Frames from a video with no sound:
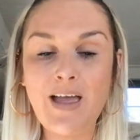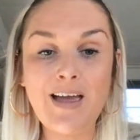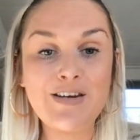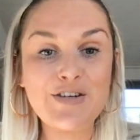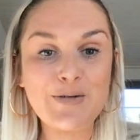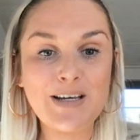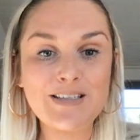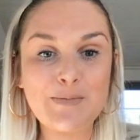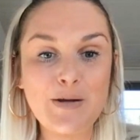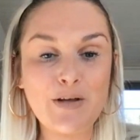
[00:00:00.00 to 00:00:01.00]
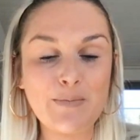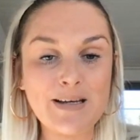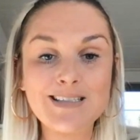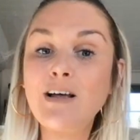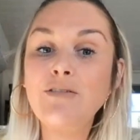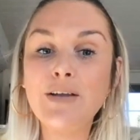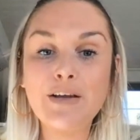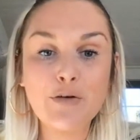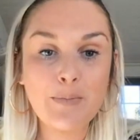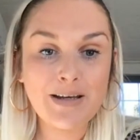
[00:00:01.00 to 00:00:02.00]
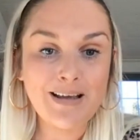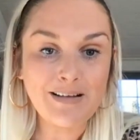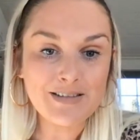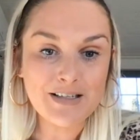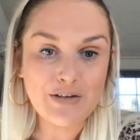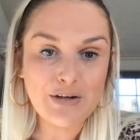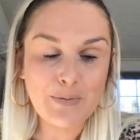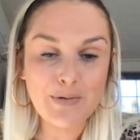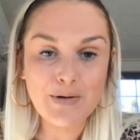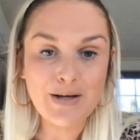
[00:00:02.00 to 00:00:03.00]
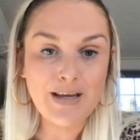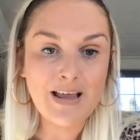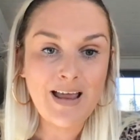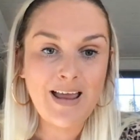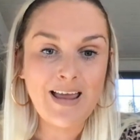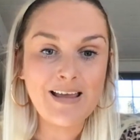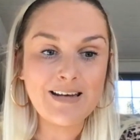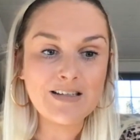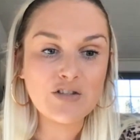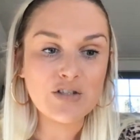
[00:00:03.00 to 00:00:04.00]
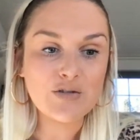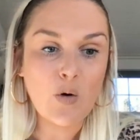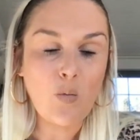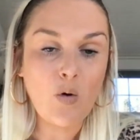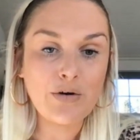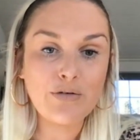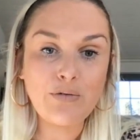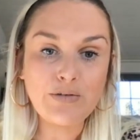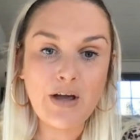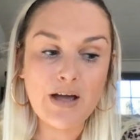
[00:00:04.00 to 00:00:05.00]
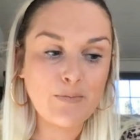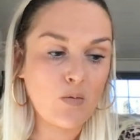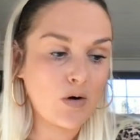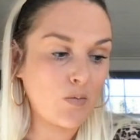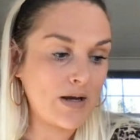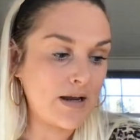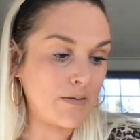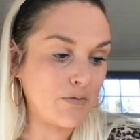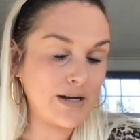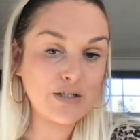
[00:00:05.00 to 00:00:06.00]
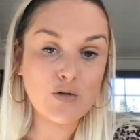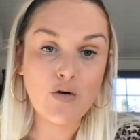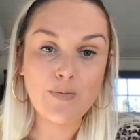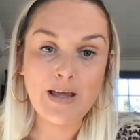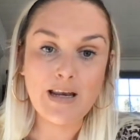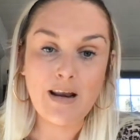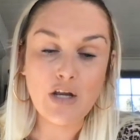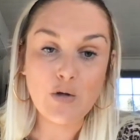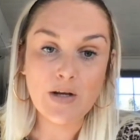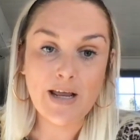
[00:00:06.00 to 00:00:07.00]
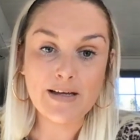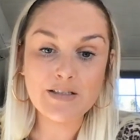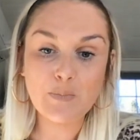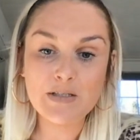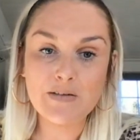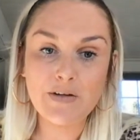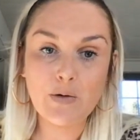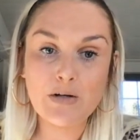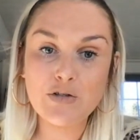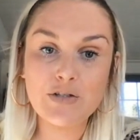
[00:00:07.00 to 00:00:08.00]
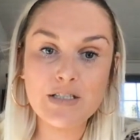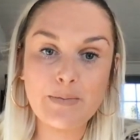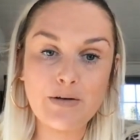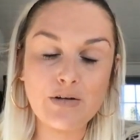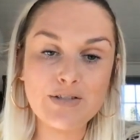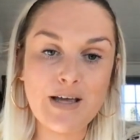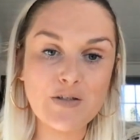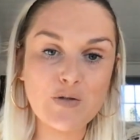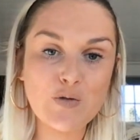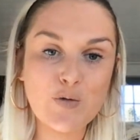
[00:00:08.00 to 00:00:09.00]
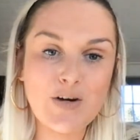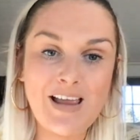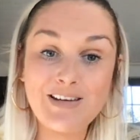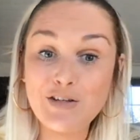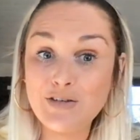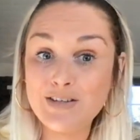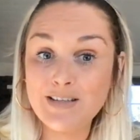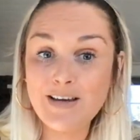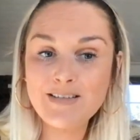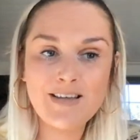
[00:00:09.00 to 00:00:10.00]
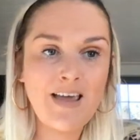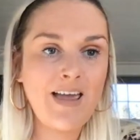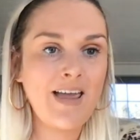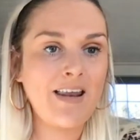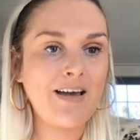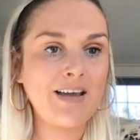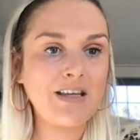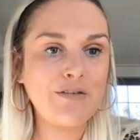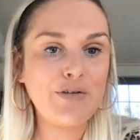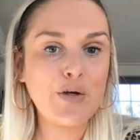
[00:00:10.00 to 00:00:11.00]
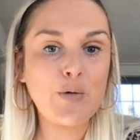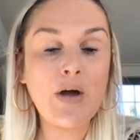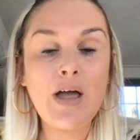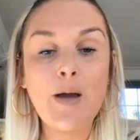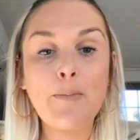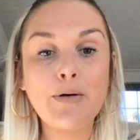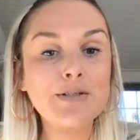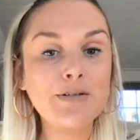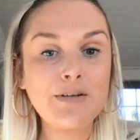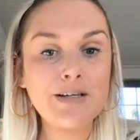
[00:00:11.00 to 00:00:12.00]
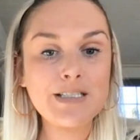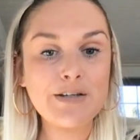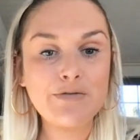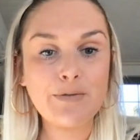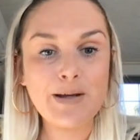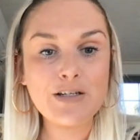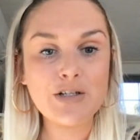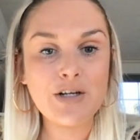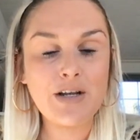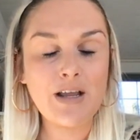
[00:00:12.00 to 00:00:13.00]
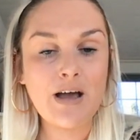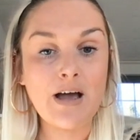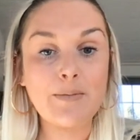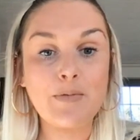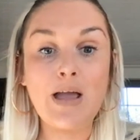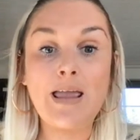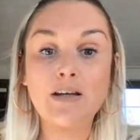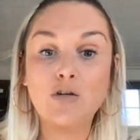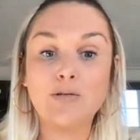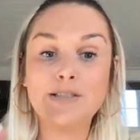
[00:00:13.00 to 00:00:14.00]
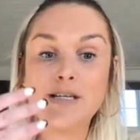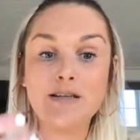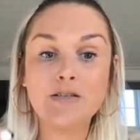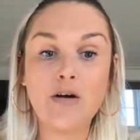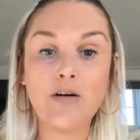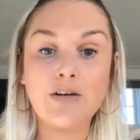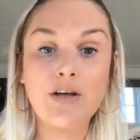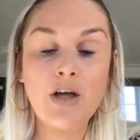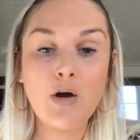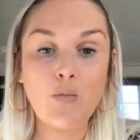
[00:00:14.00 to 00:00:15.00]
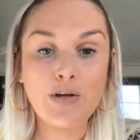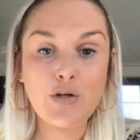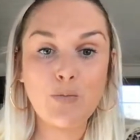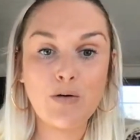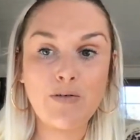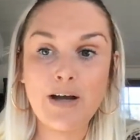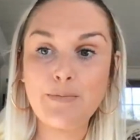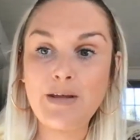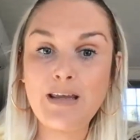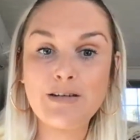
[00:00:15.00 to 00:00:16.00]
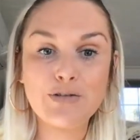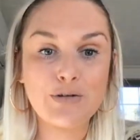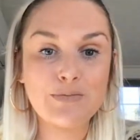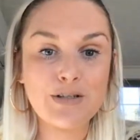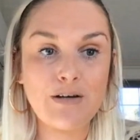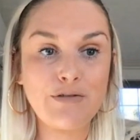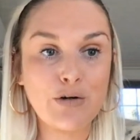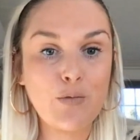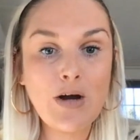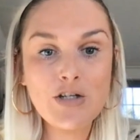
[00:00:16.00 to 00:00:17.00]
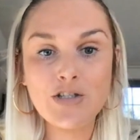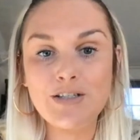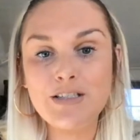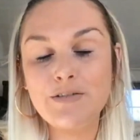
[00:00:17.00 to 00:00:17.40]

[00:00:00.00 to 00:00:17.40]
And you get to be with myself and everybody else in the community. And it's just a wonderful time where we brainstorm and you can ask specific questions about your Zazzle store and your designs. And I give you personalized information and critiques on what you provide me in terms of your questions.